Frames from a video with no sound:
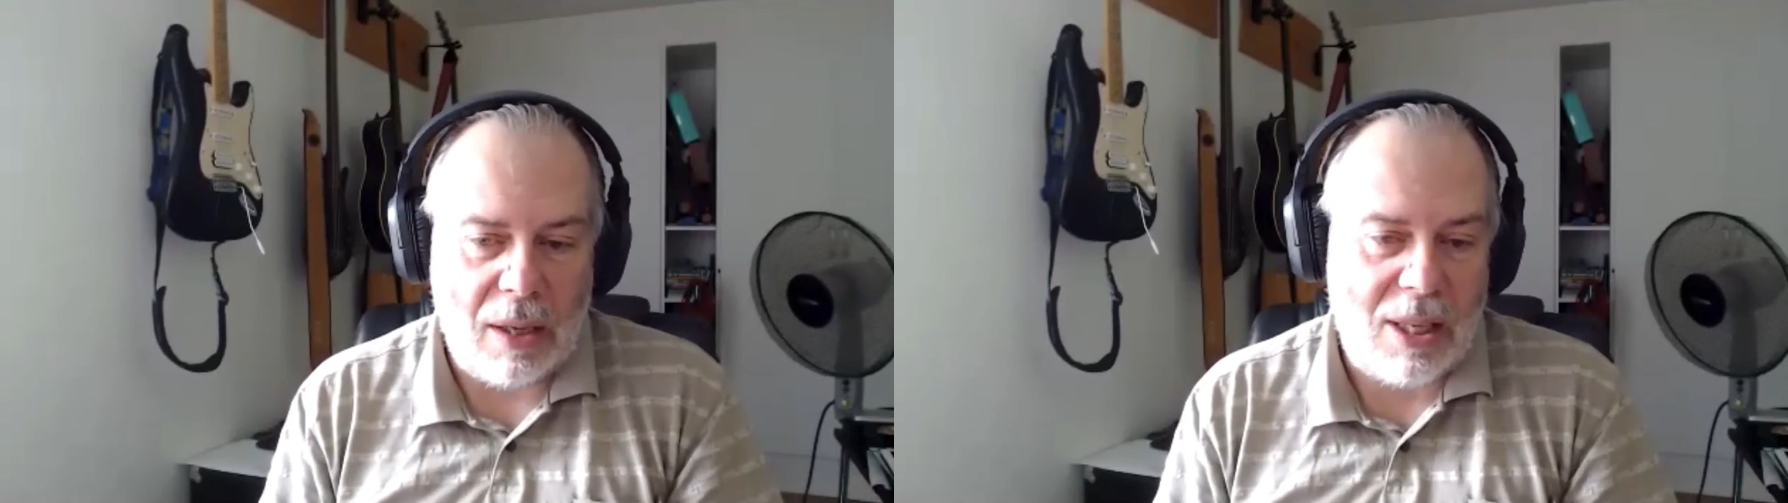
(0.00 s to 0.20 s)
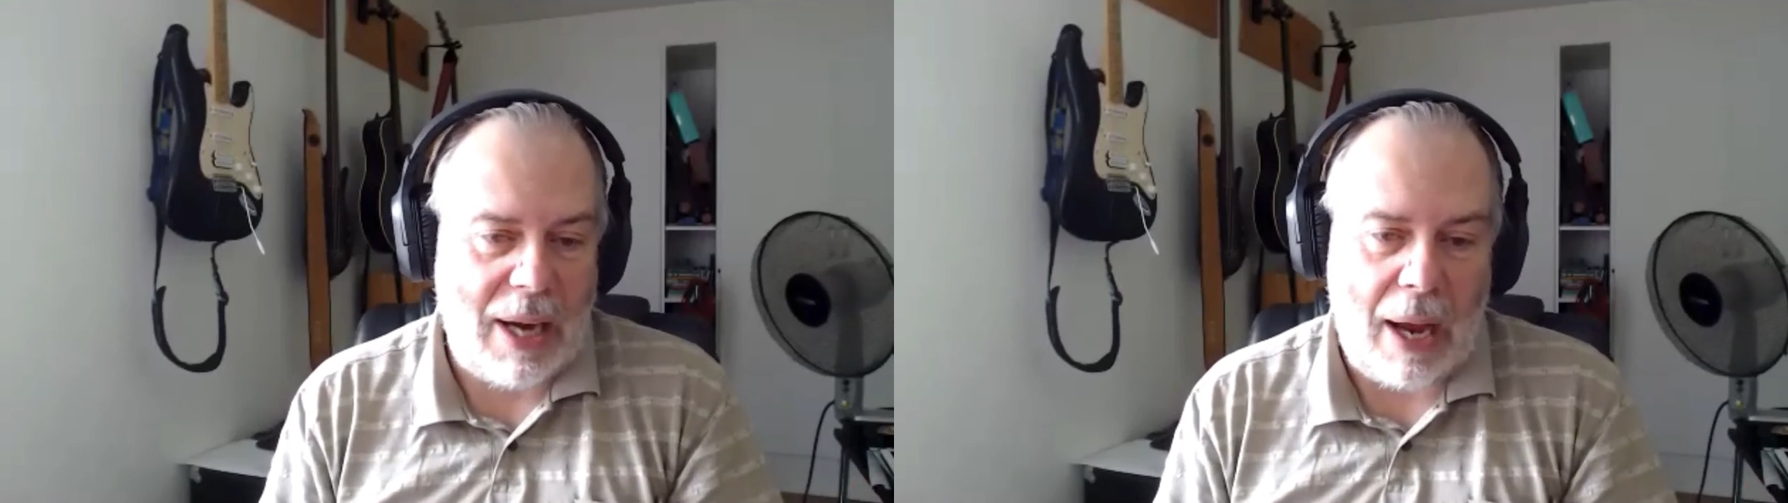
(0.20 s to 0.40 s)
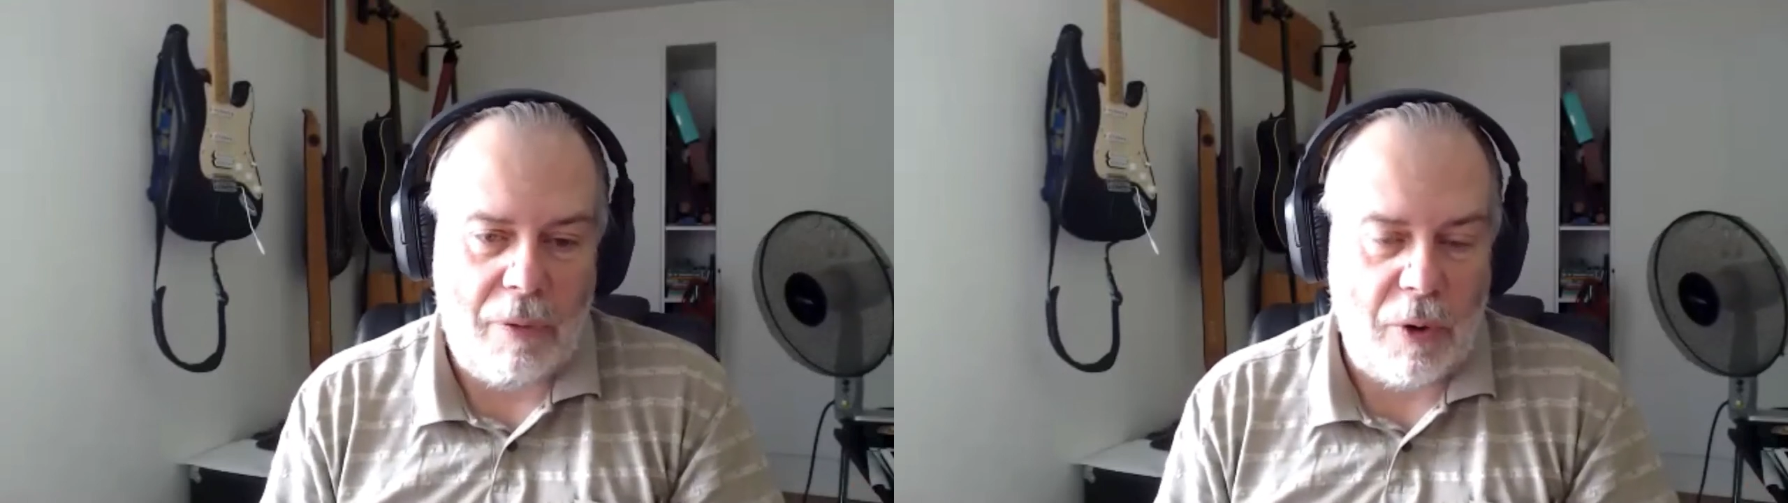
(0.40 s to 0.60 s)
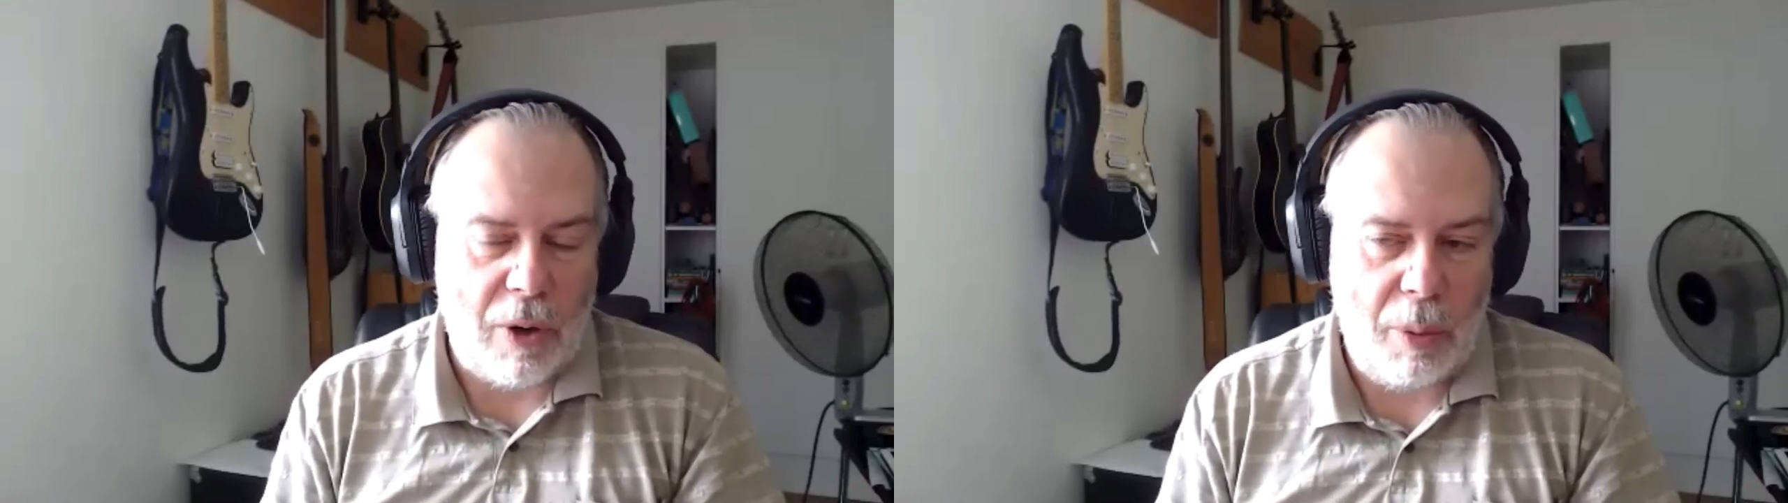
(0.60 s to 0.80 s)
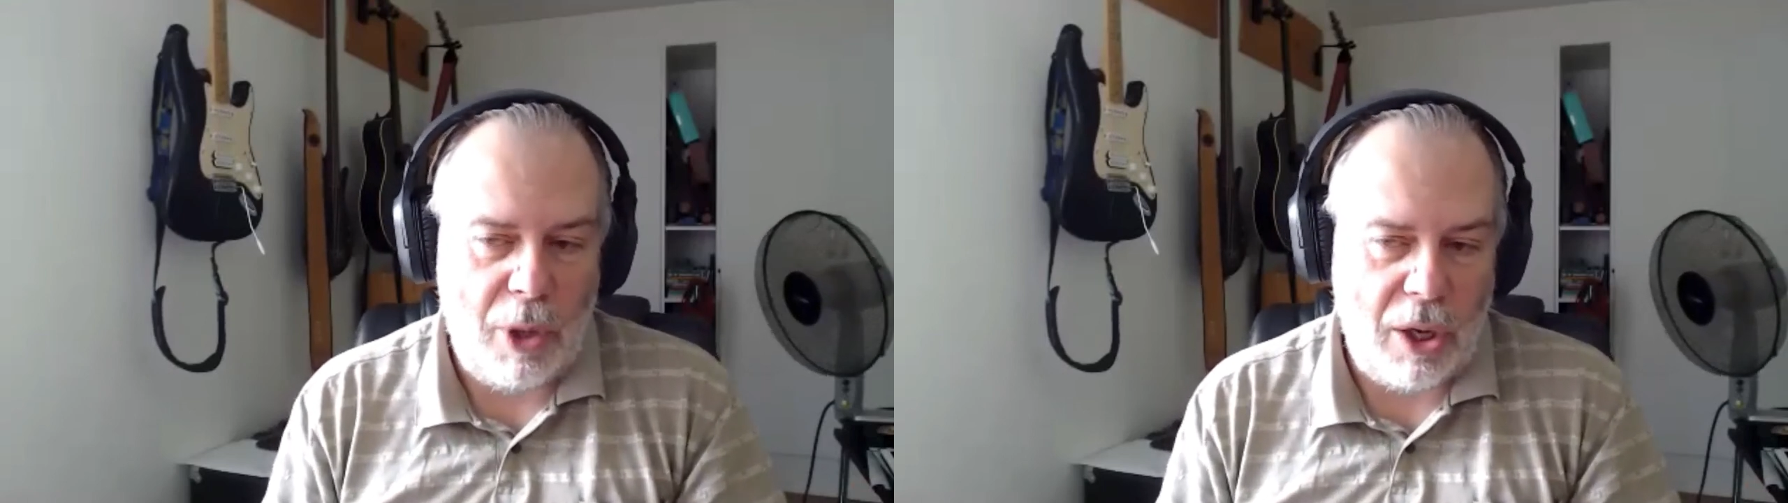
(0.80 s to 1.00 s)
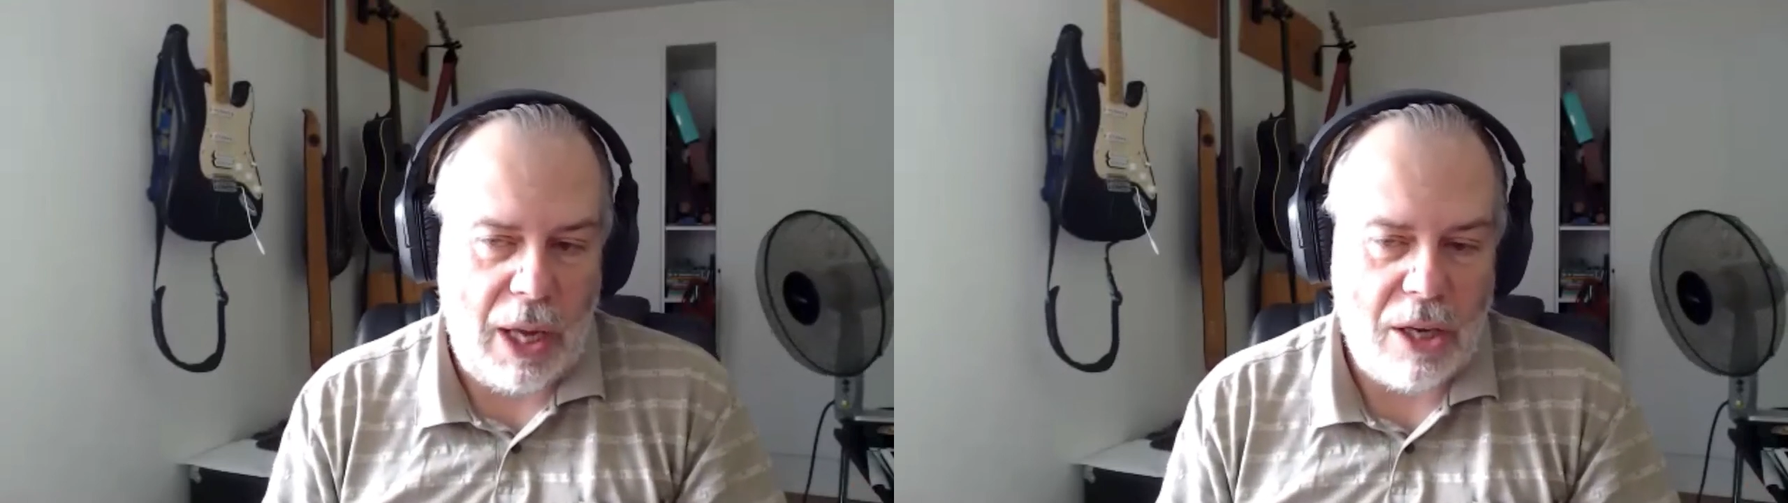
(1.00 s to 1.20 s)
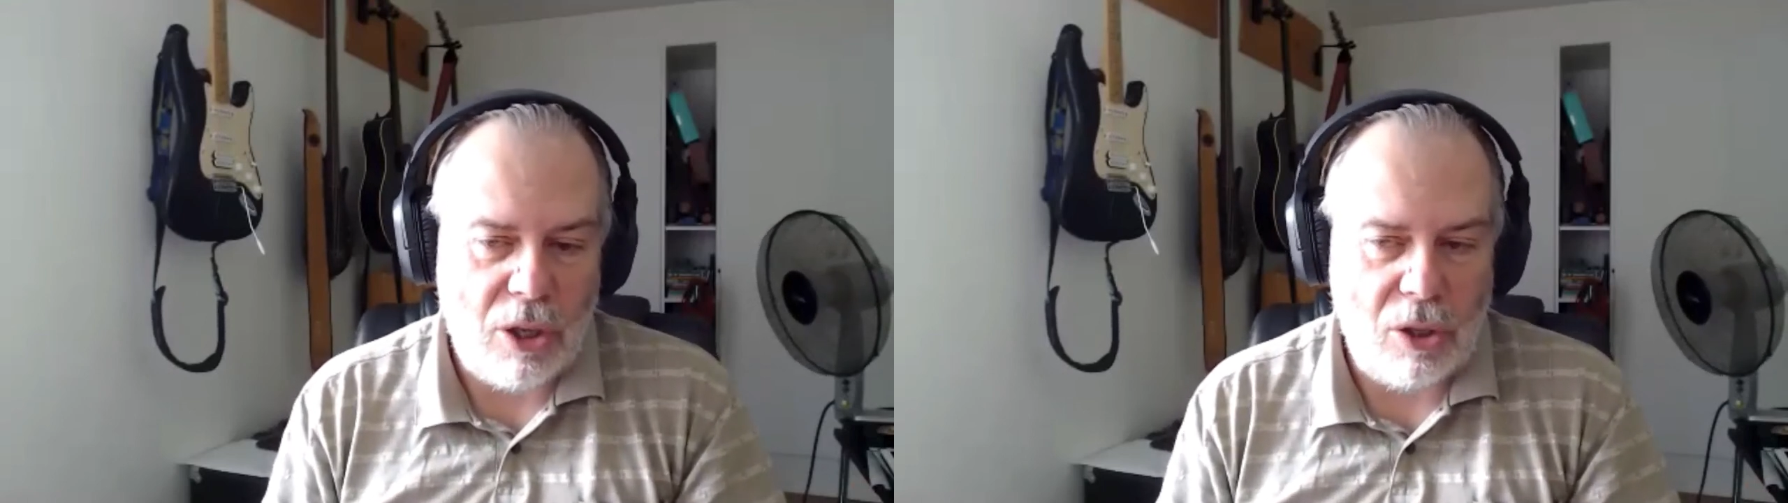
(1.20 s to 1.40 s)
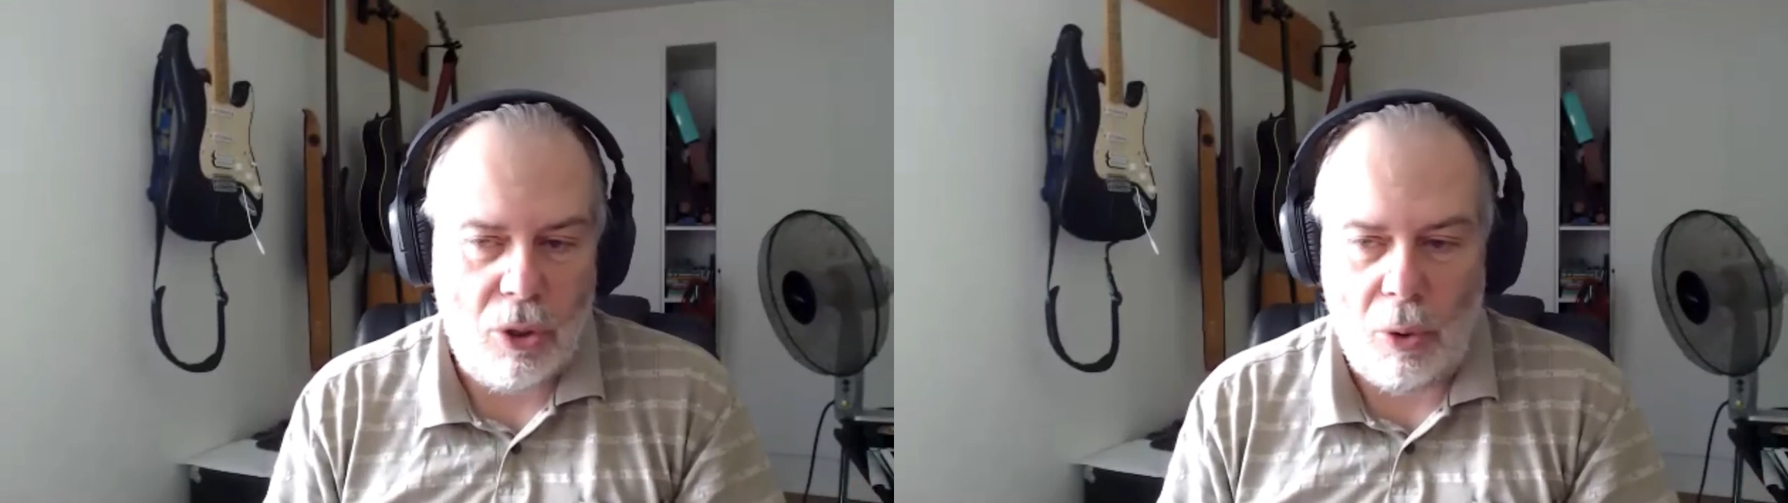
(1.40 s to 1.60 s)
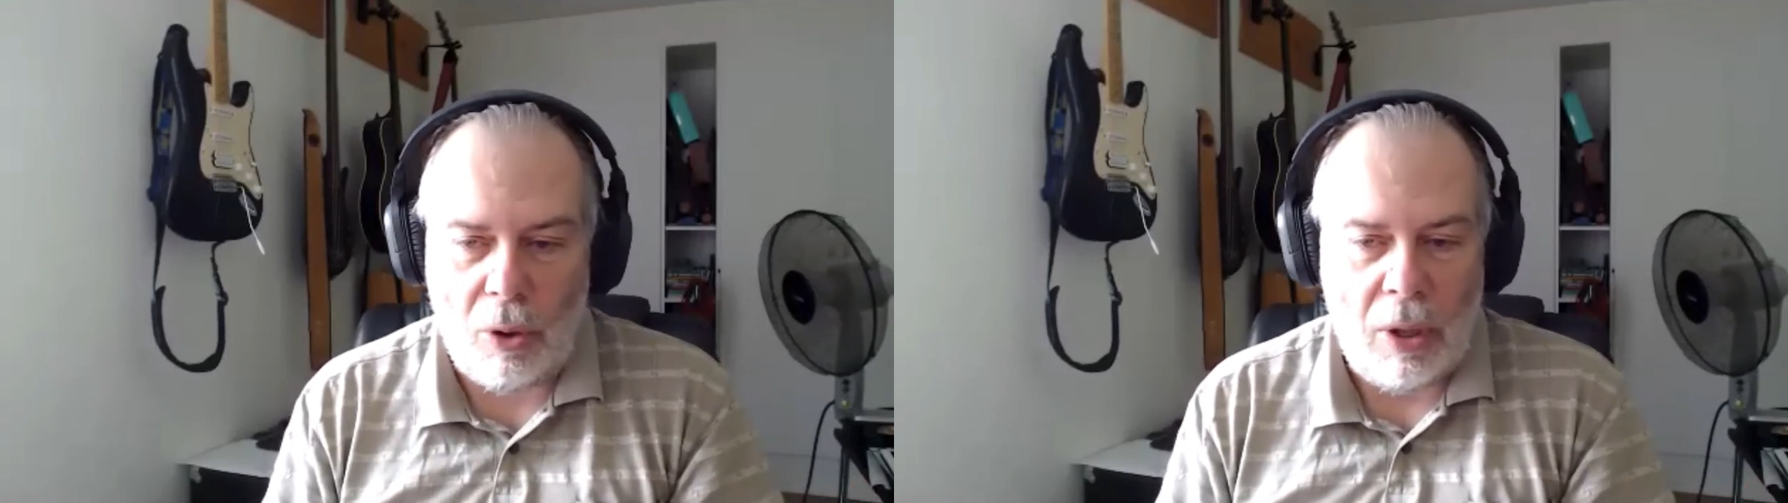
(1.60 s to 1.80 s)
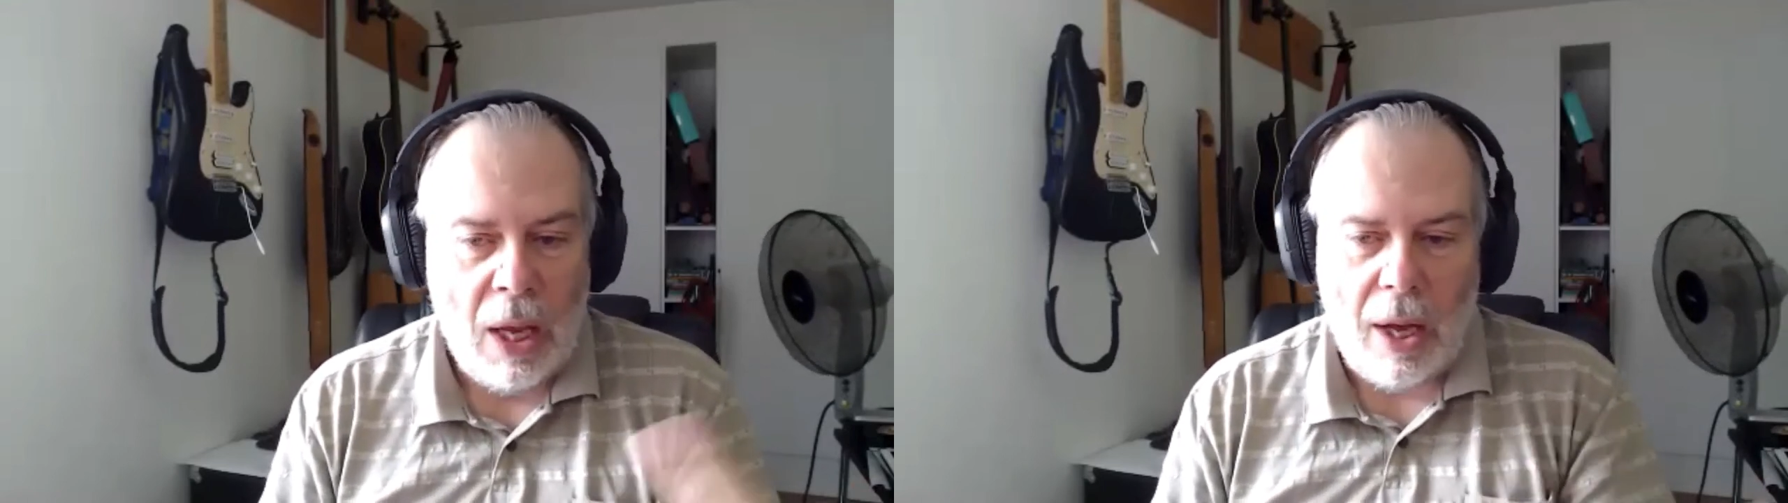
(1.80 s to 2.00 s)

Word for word: Slack for a communication tool.